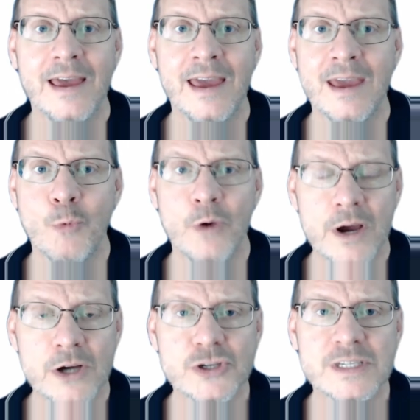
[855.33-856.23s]
a
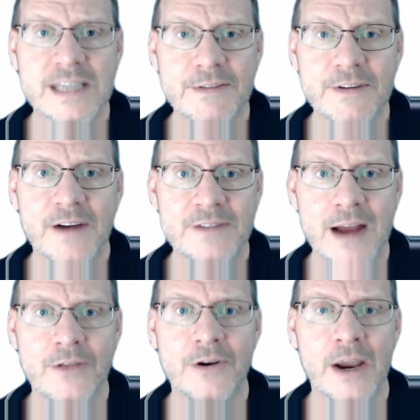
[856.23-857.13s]

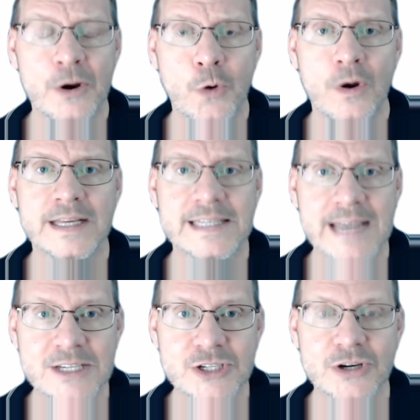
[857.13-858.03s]
$175 air quality
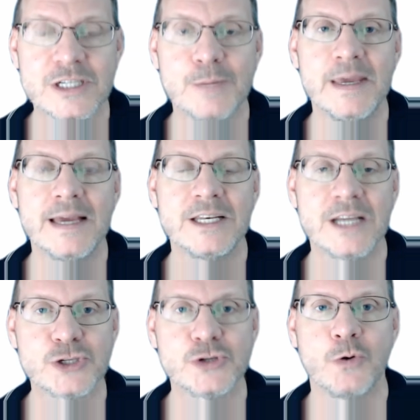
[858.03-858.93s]
tester to be
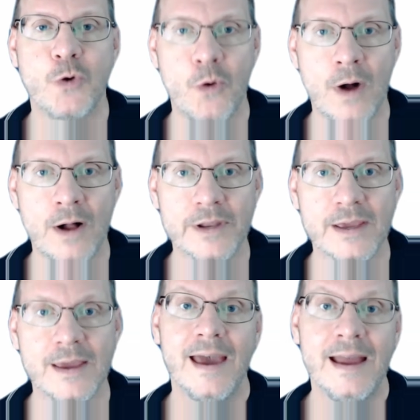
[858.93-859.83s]
industrial
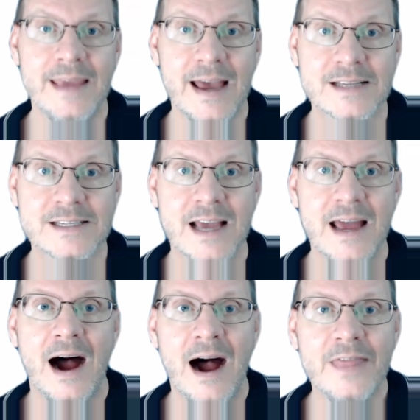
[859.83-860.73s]
quality. And yes,
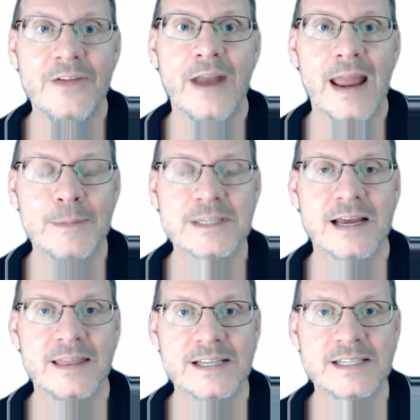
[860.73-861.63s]
on their
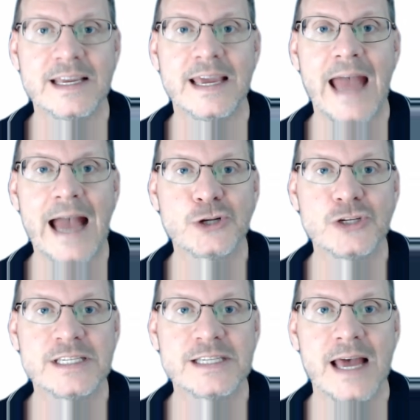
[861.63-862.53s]
Amazon listing, it actually
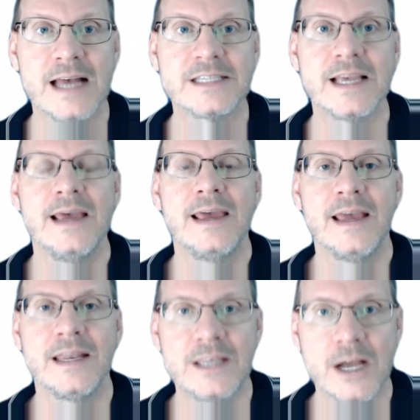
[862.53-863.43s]
says
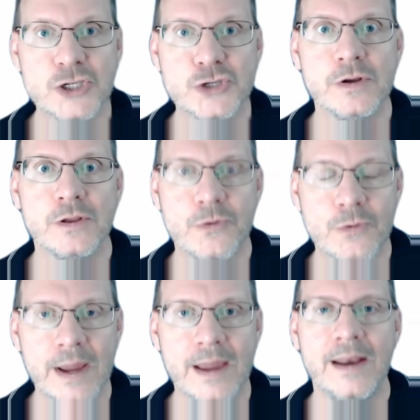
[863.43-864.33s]
industrial
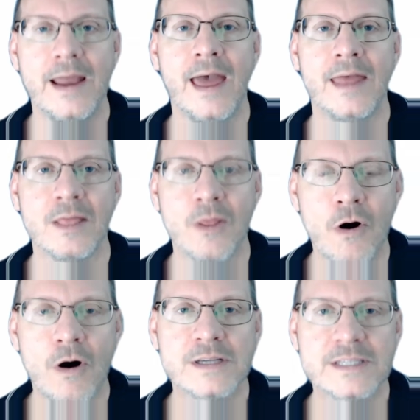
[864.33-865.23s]
grade and
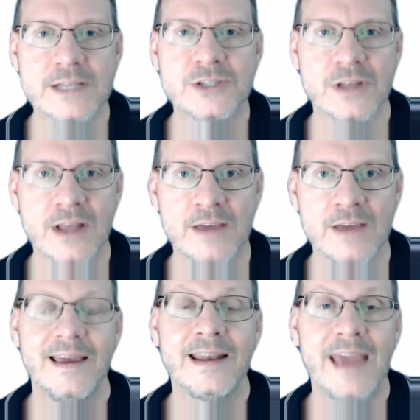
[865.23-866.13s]
long sensor life
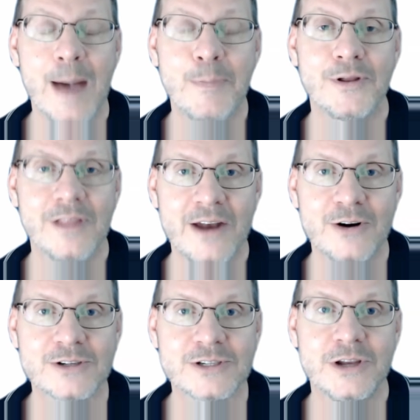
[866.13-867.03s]
in capital
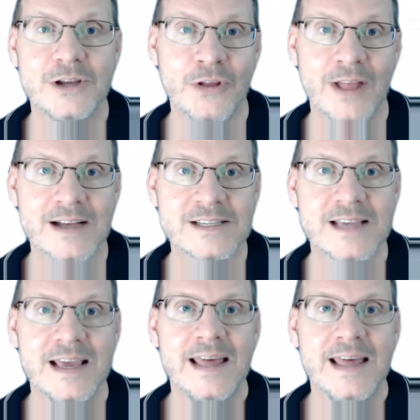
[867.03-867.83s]
letters, no less.